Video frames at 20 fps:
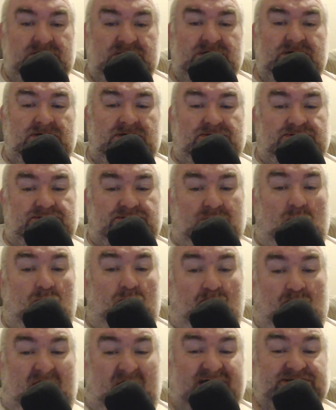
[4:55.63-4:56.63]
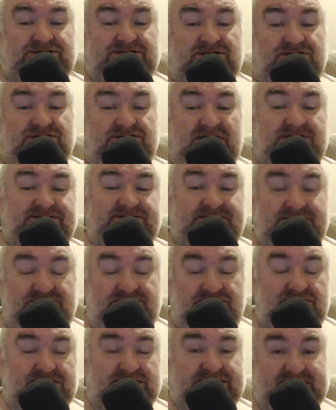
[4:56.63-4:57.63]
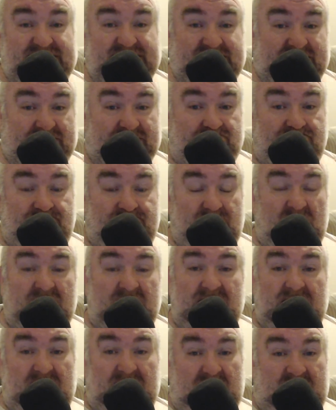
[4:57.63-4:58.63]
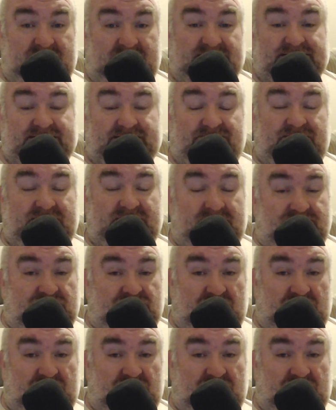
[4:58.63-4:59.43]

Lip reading: So my suggestion to the team, and it's something I'm trying to